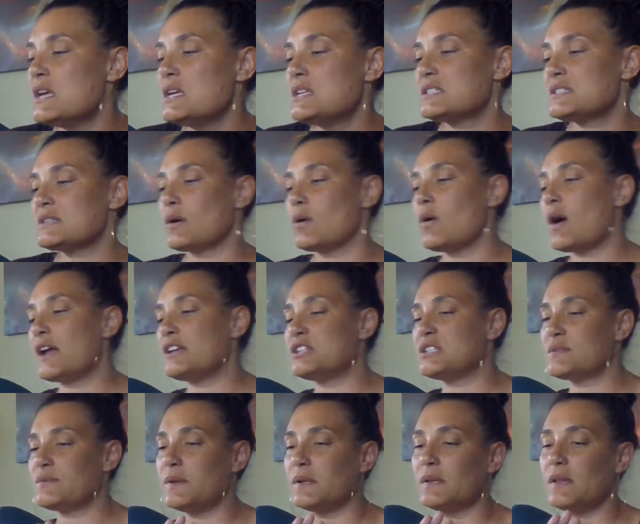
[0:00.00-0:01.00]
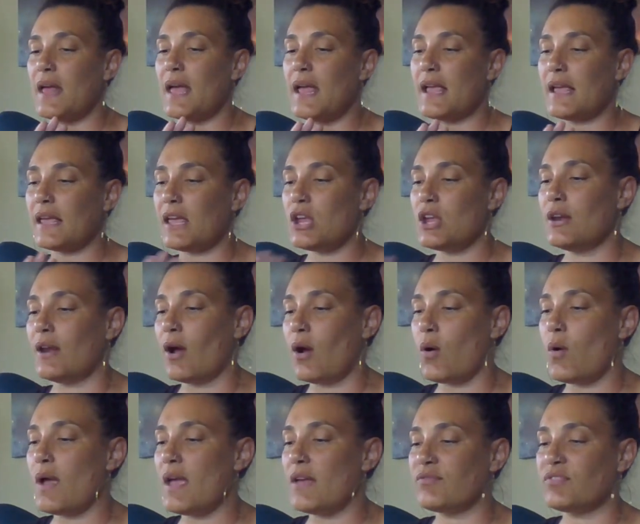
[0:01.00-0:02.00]
So I just feel like, you
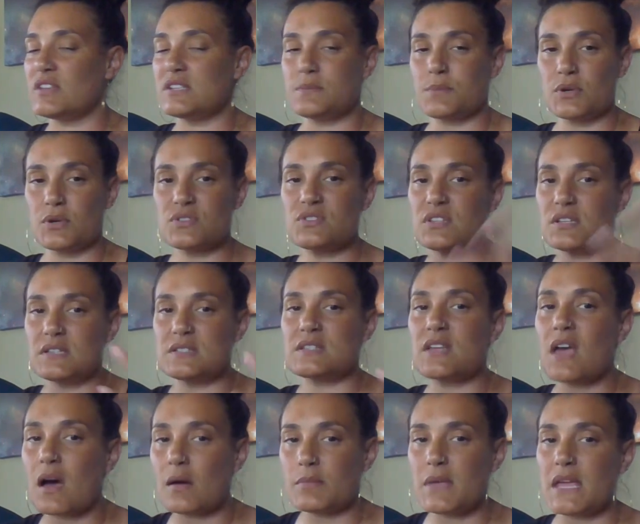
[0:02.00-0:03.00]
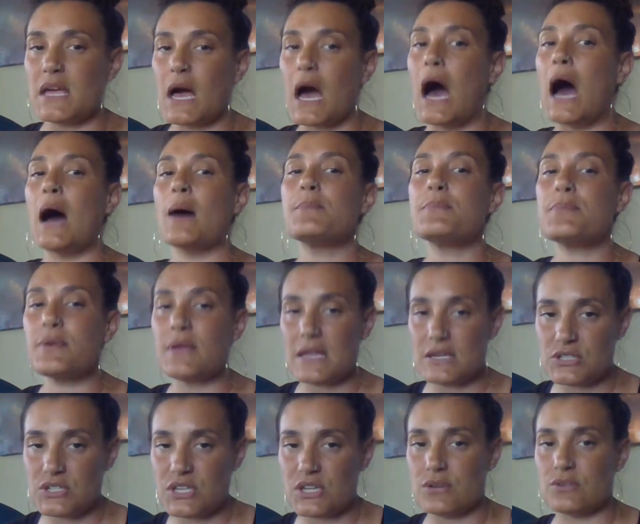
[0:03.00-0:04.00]
know, if this person is coming up
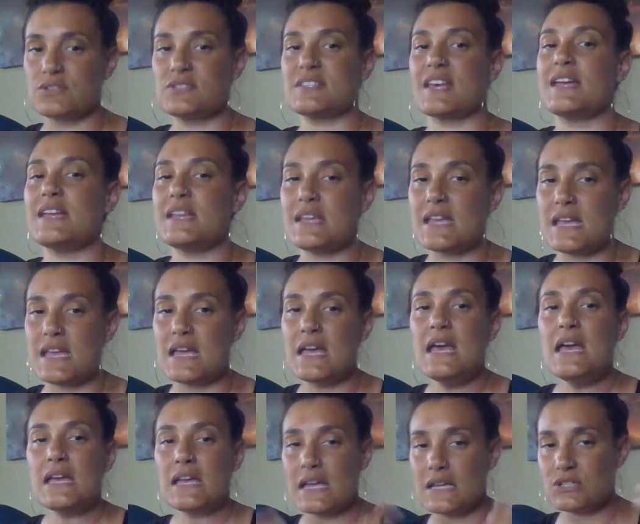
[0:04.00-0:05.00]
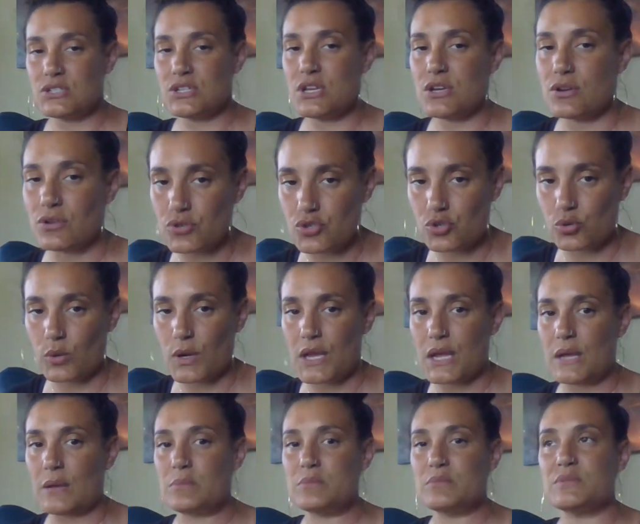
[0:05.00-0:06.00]
into your psyche, into your
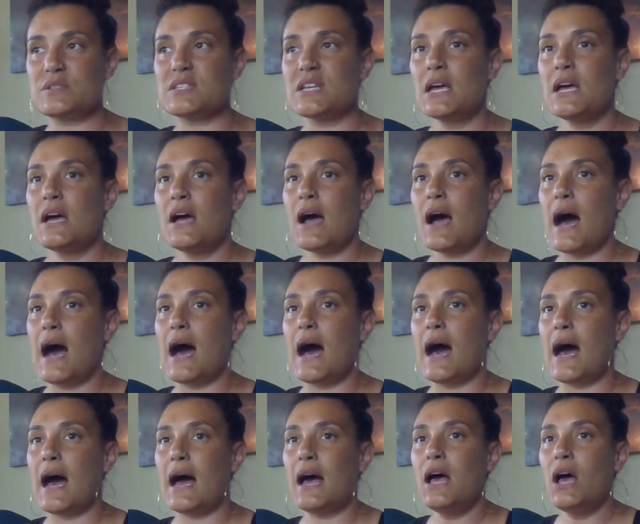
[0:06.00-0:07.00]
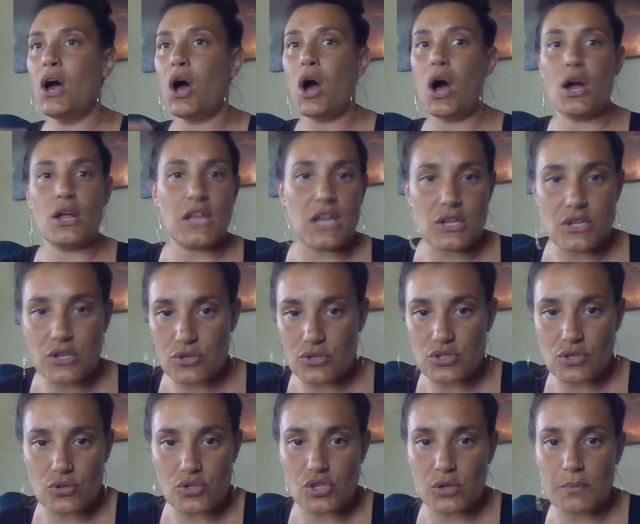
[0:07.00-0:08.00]
dreams, uh, uh, in your
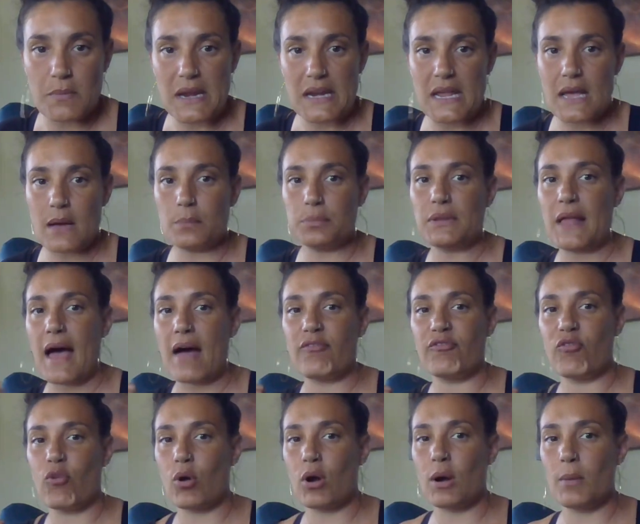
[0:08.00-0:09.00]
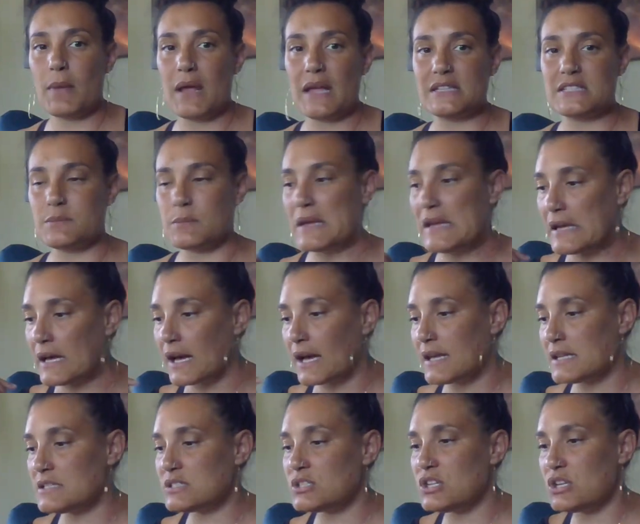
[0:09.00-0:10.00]
social media platform, it's
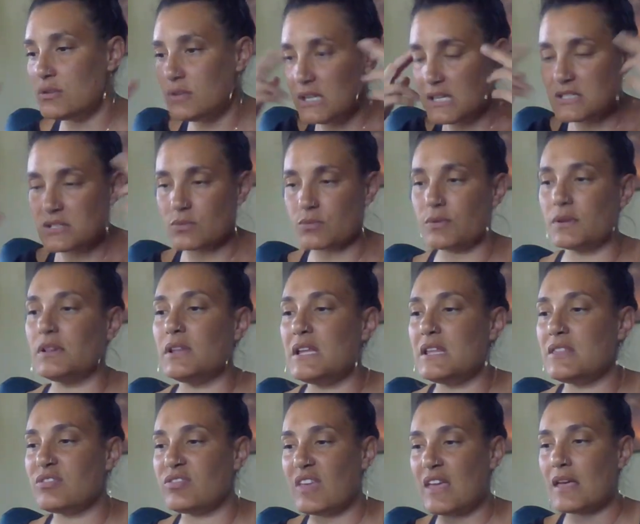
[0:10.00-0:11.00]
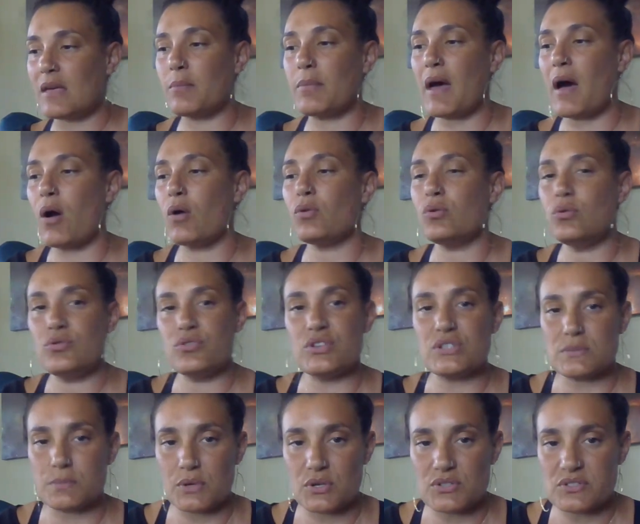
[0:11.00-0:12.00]
because you need to really think about who
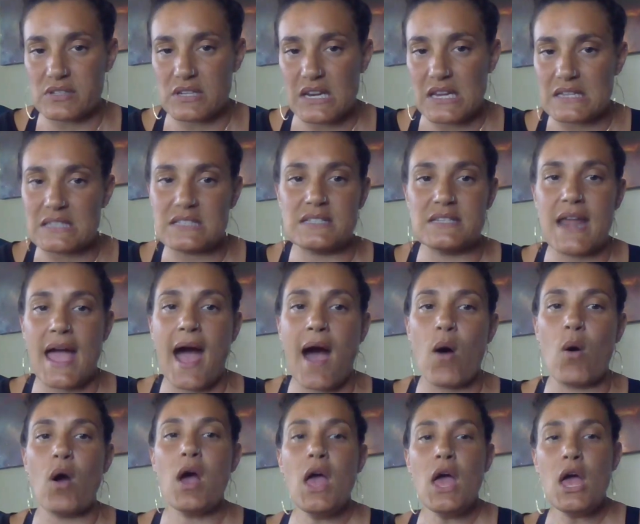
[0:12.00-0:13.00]
this person is now